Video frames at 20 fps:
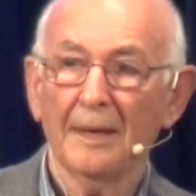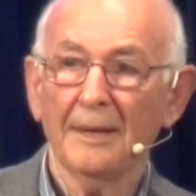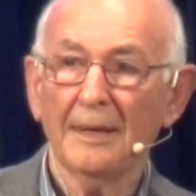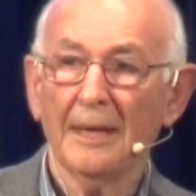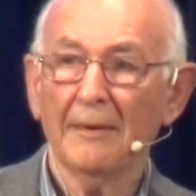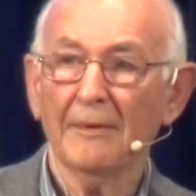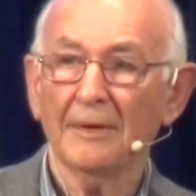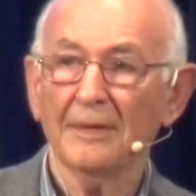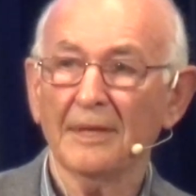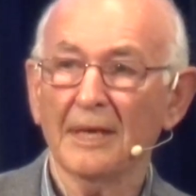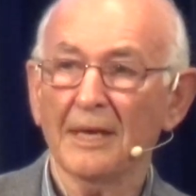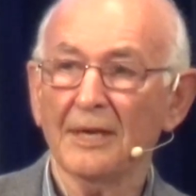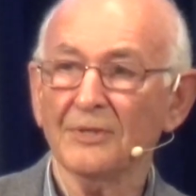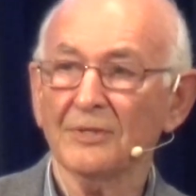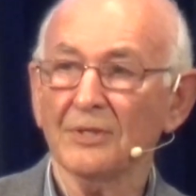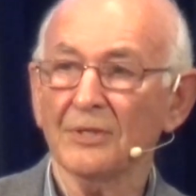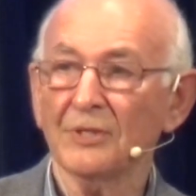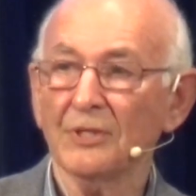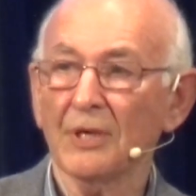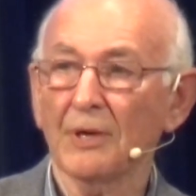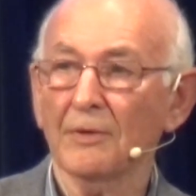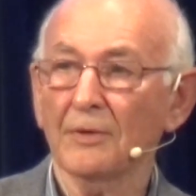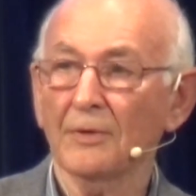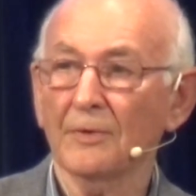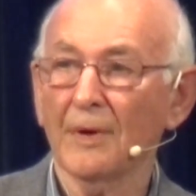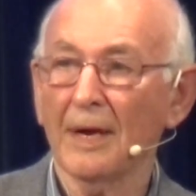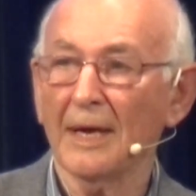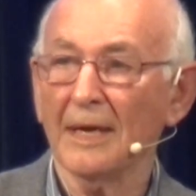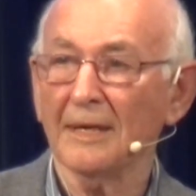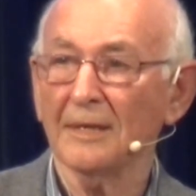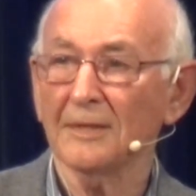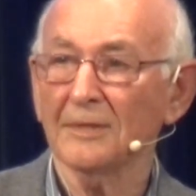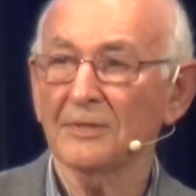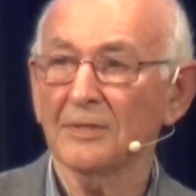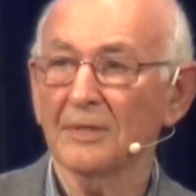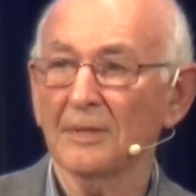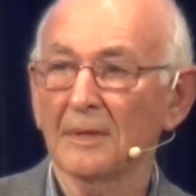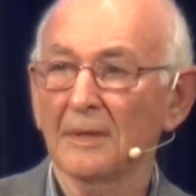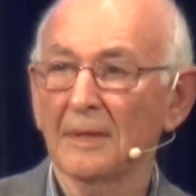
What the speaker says: nowadays are so great